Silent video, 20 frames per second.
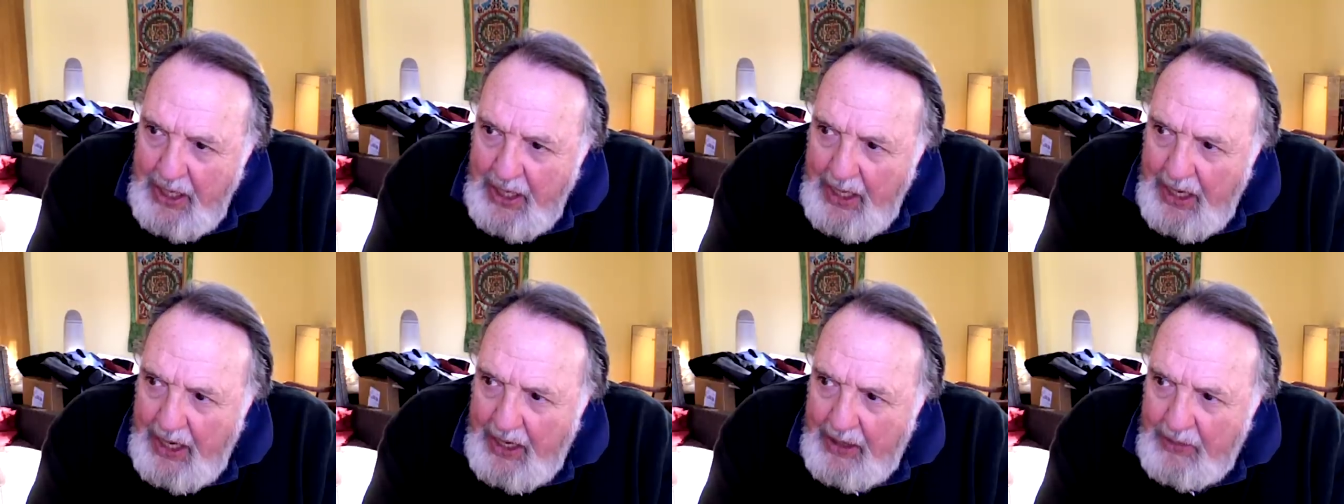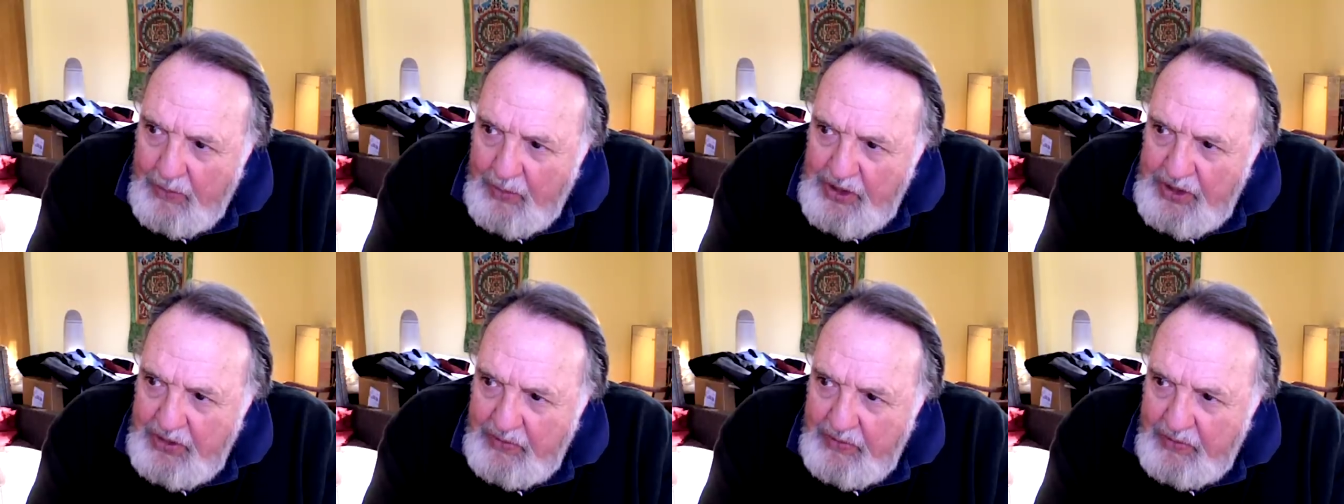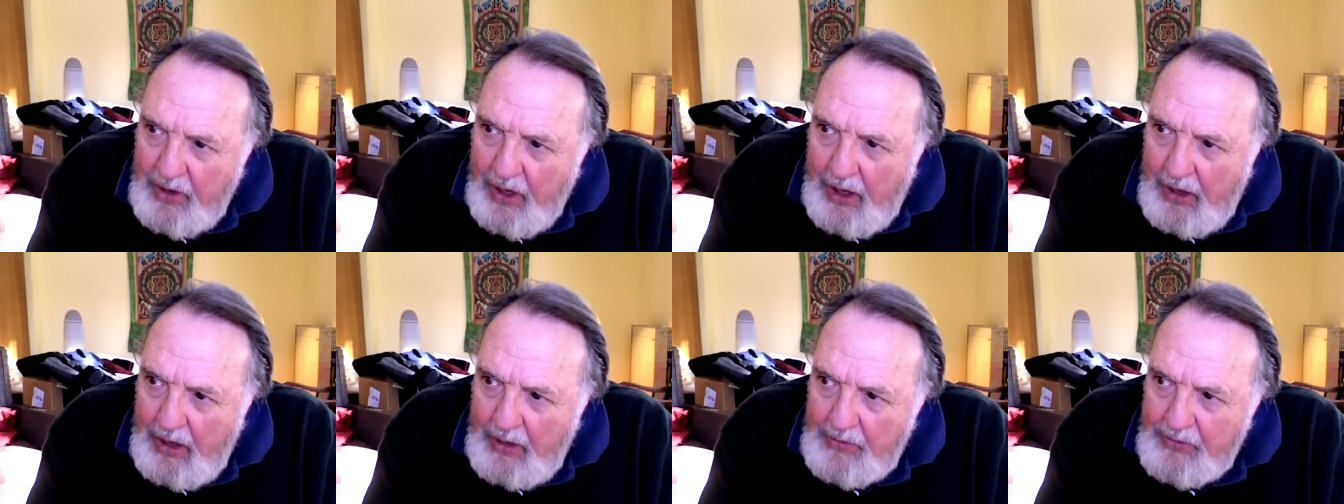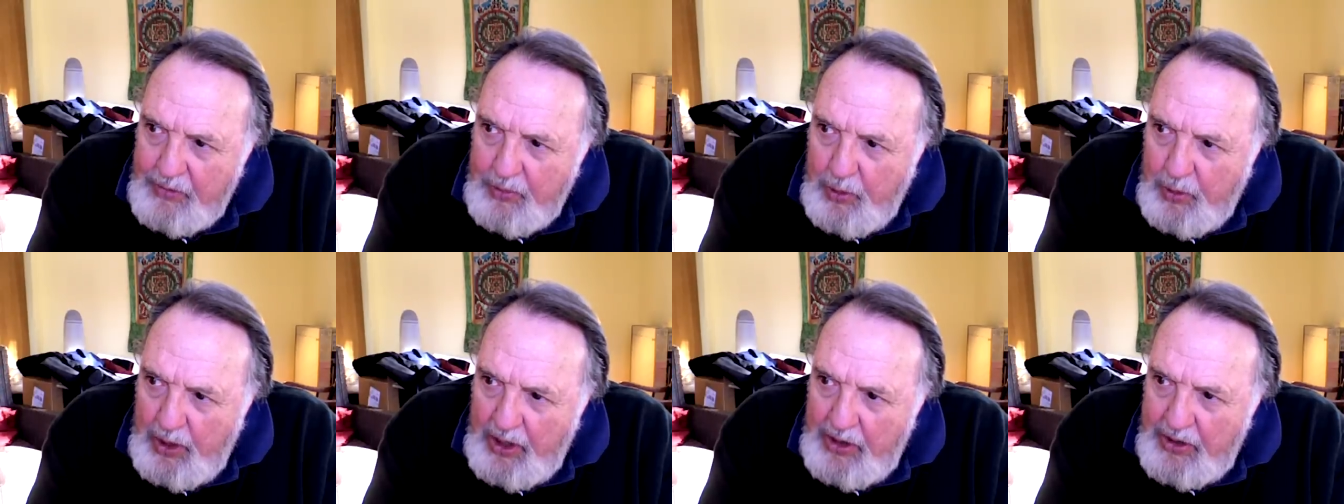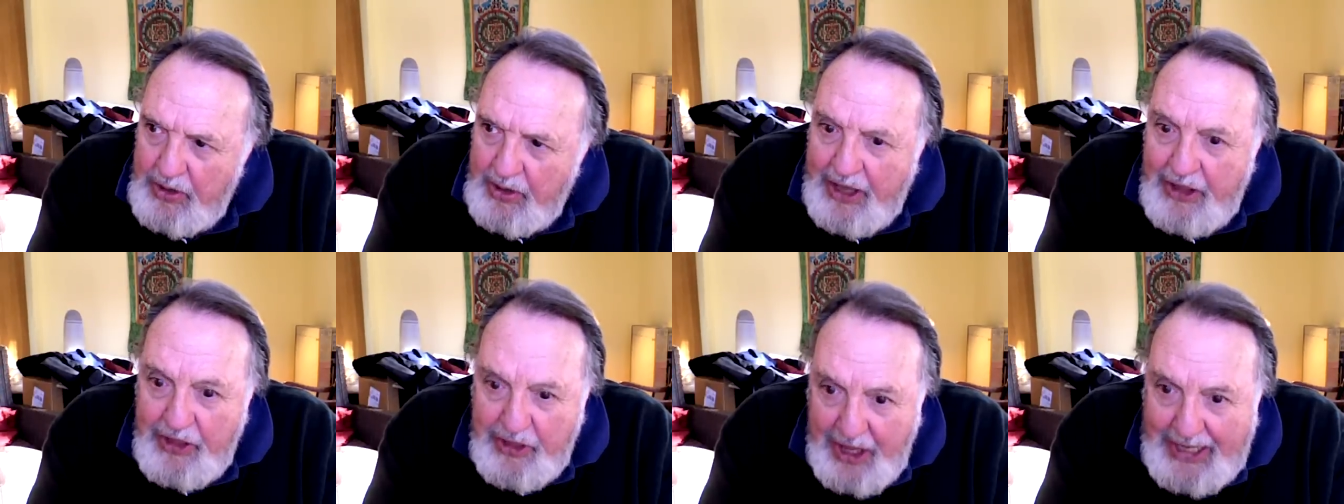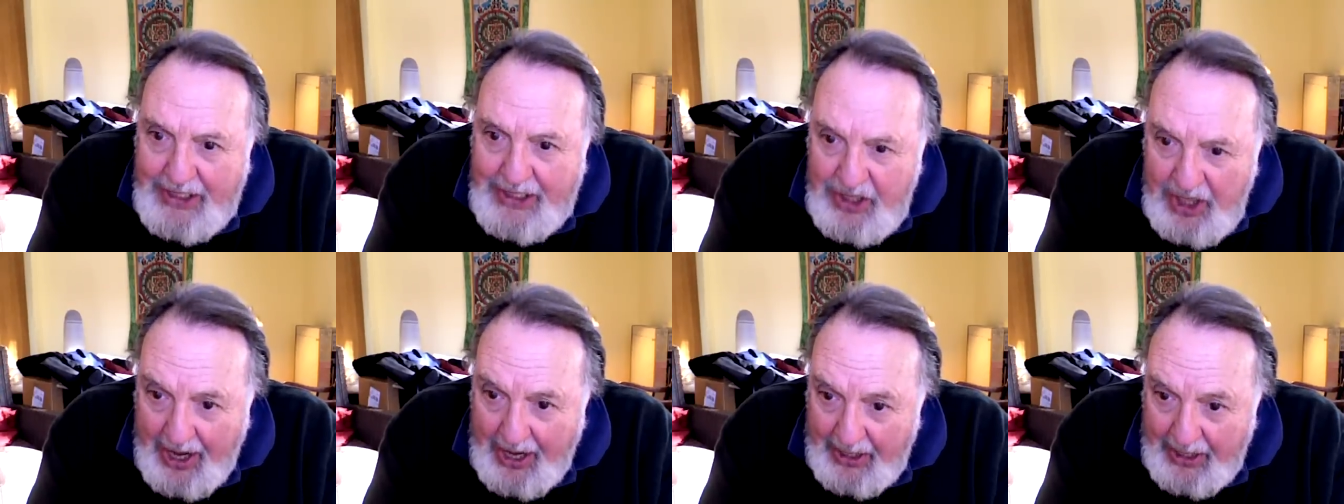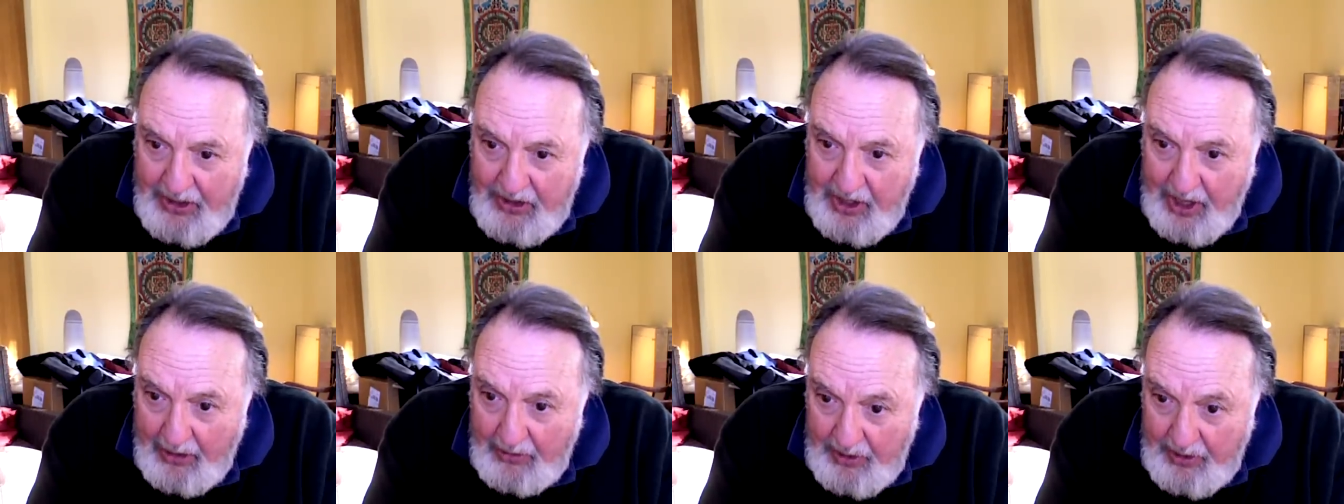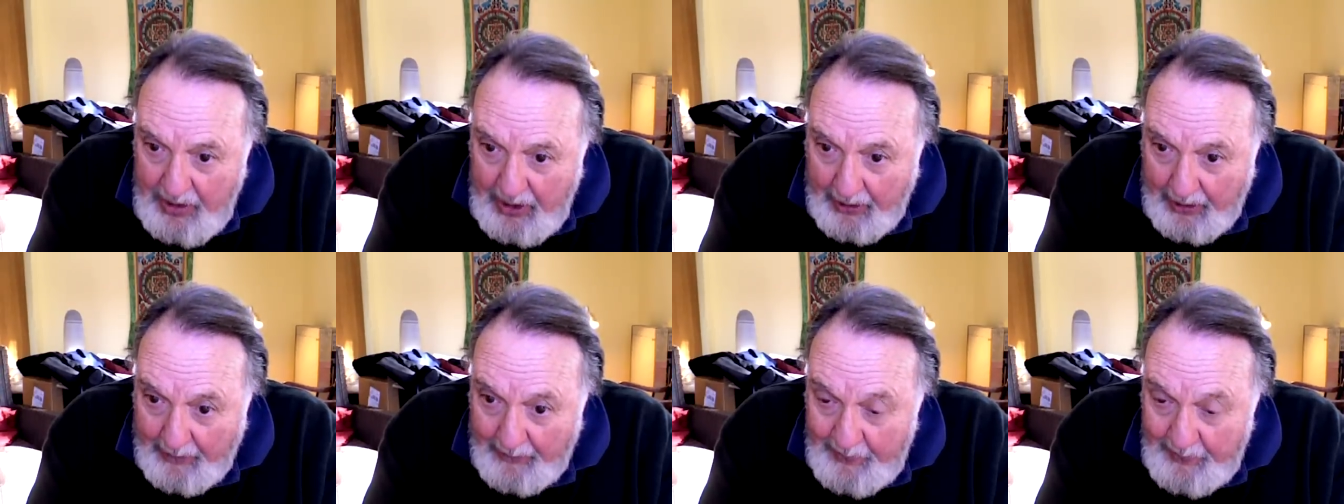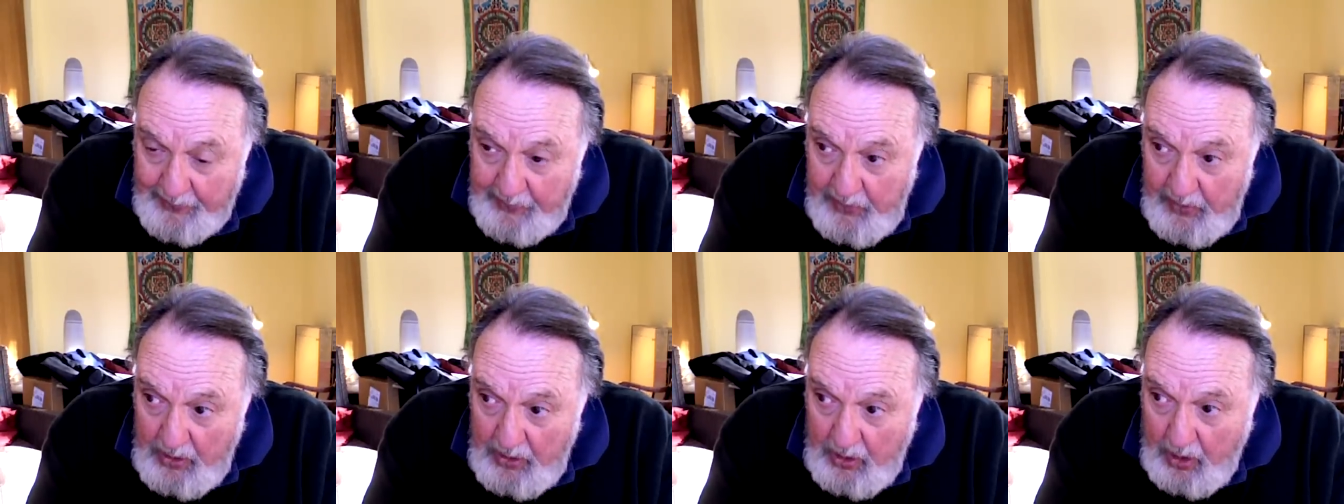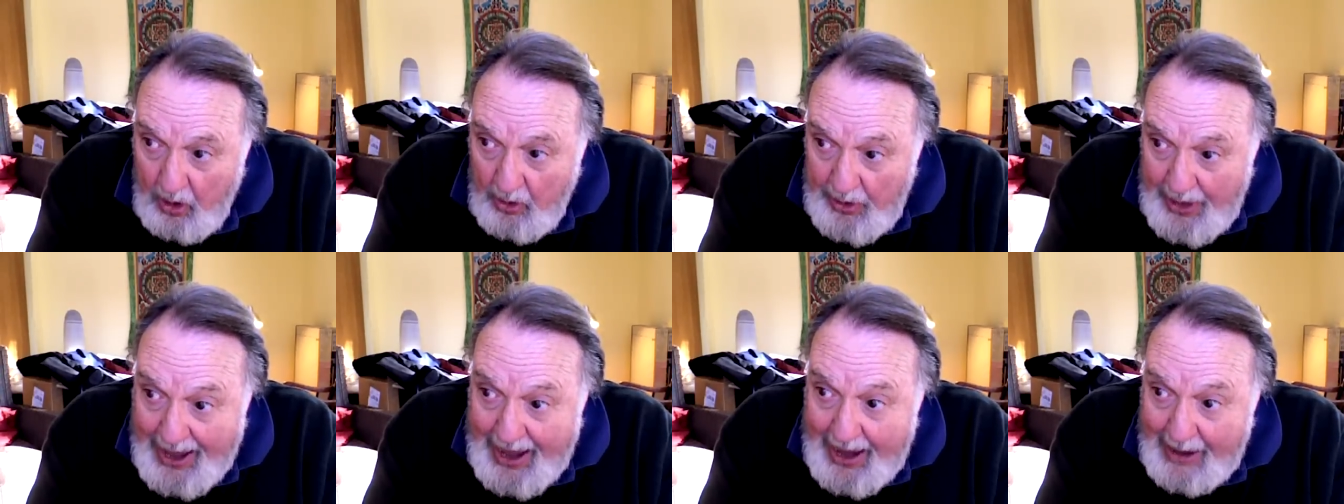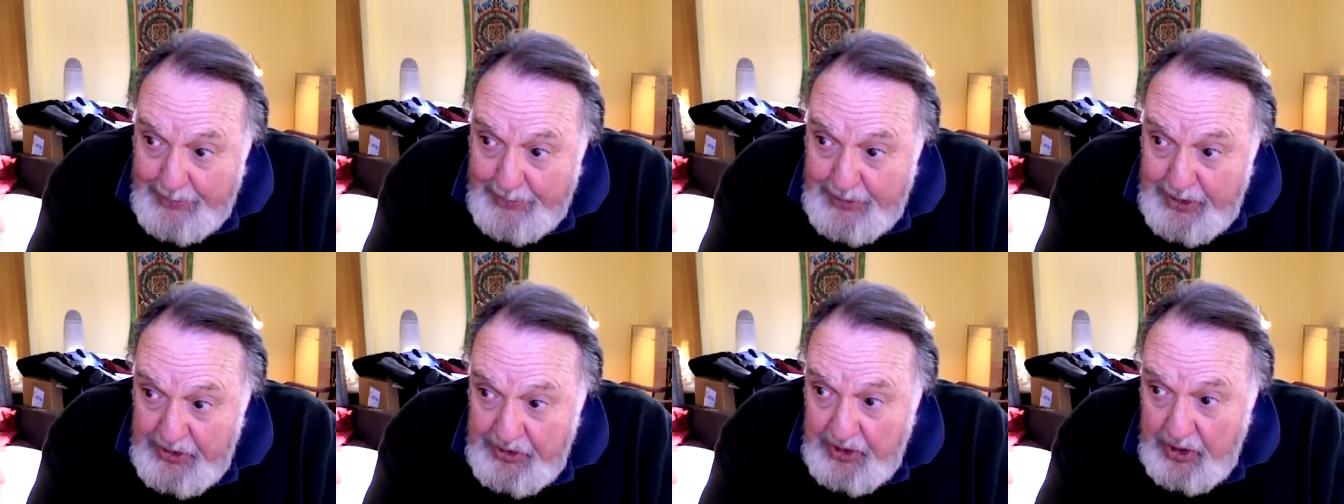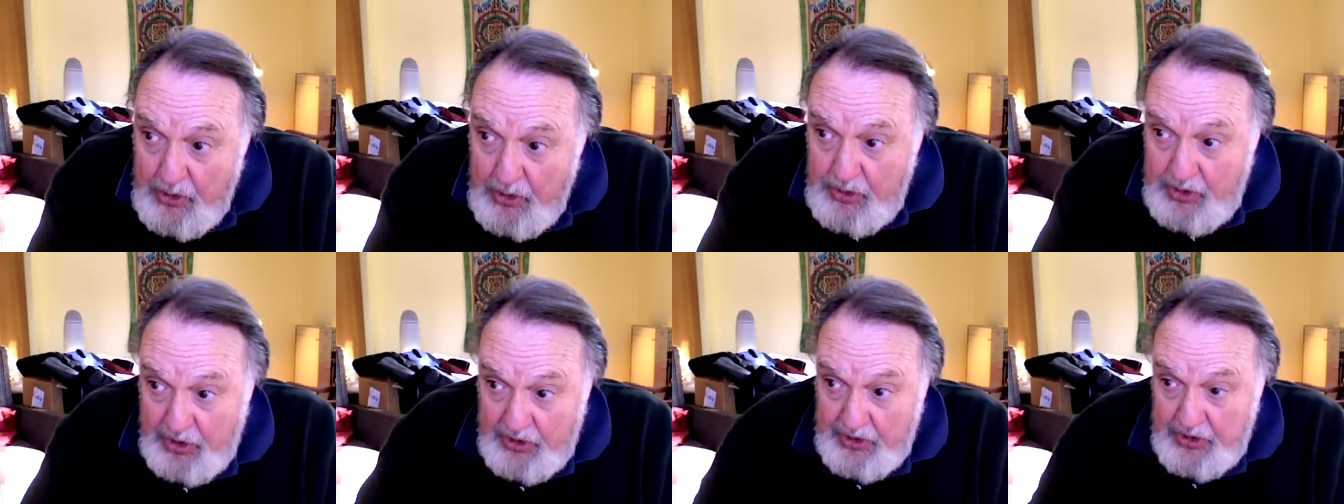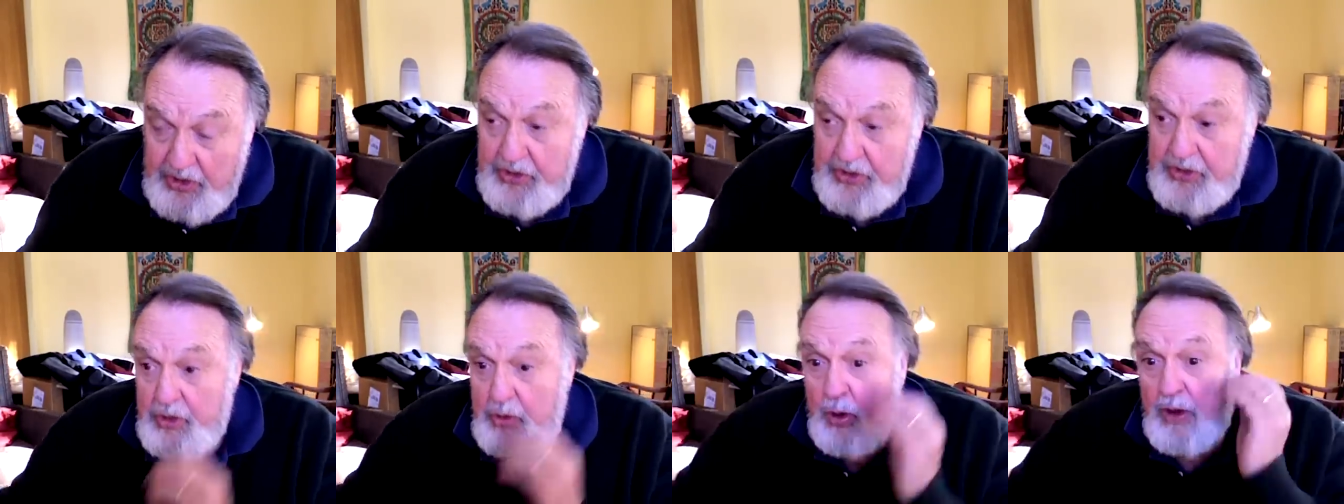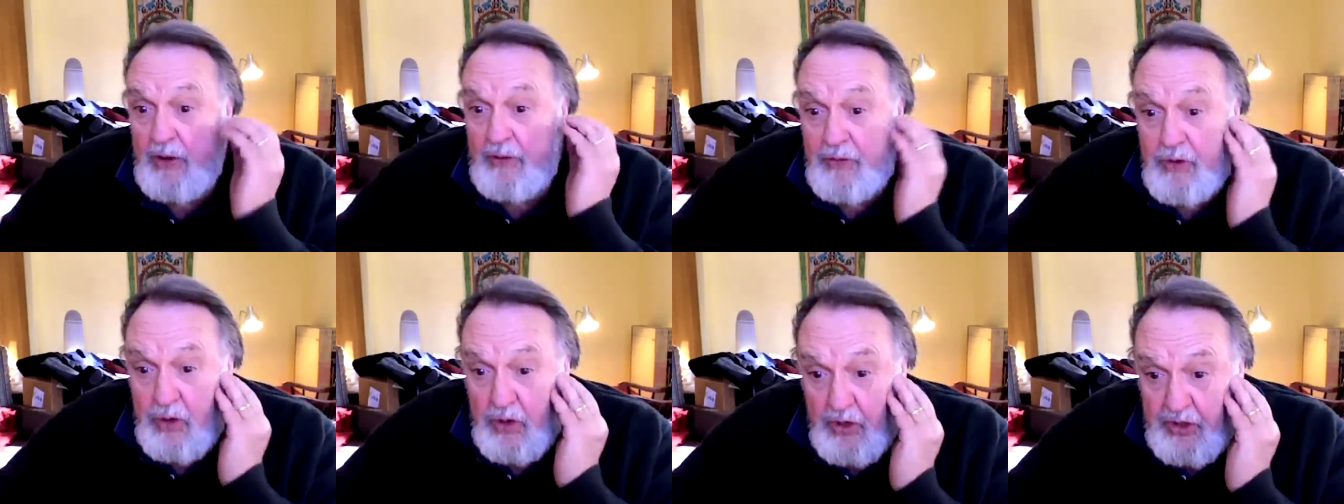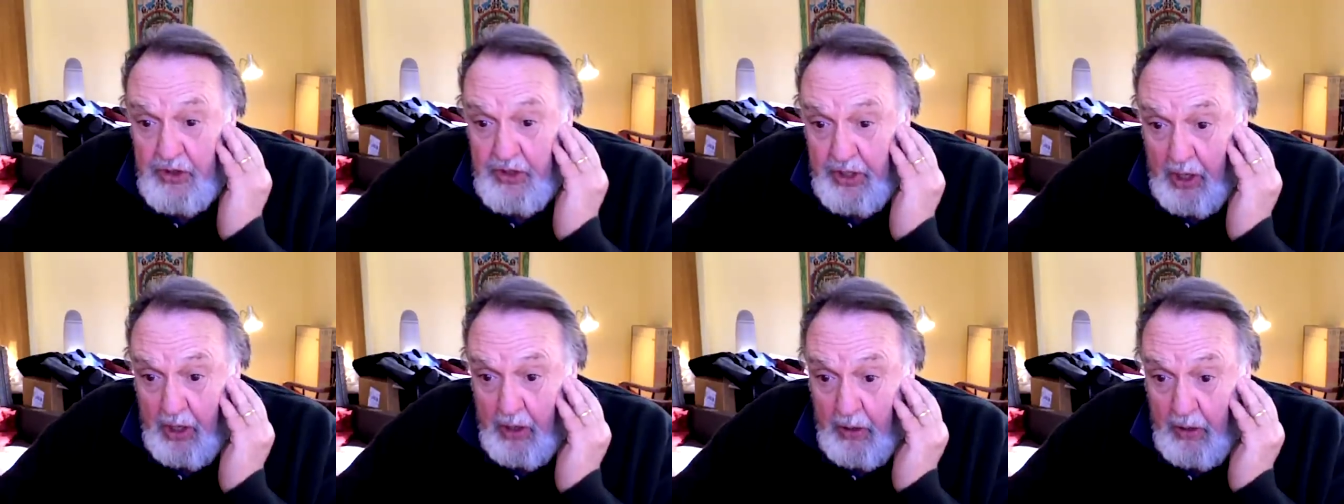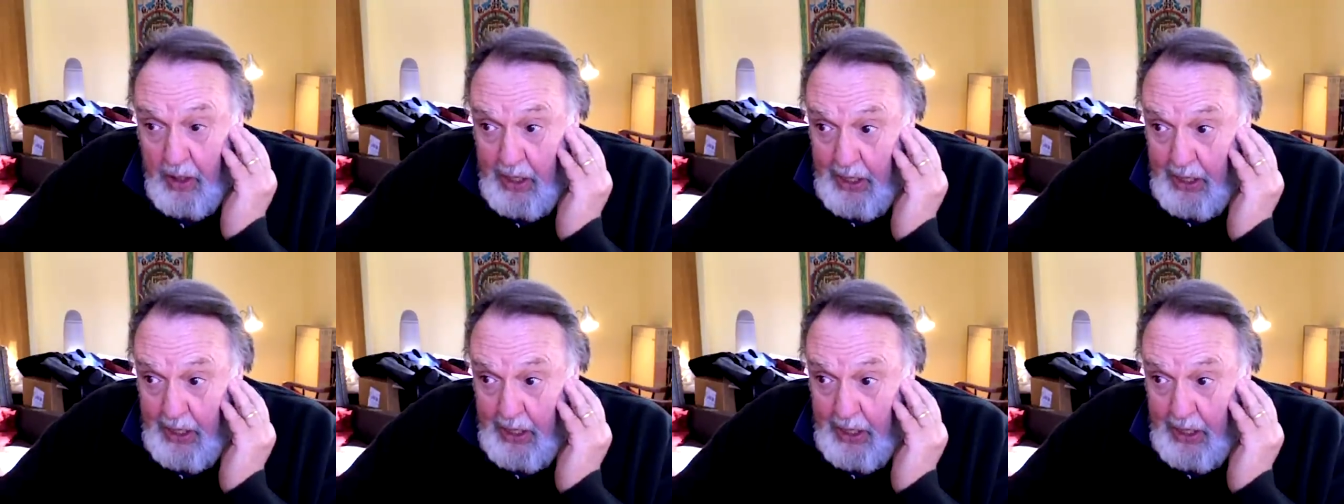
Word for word: and was involved with a think tank down there called Abt Associates. This is quite a few years ago.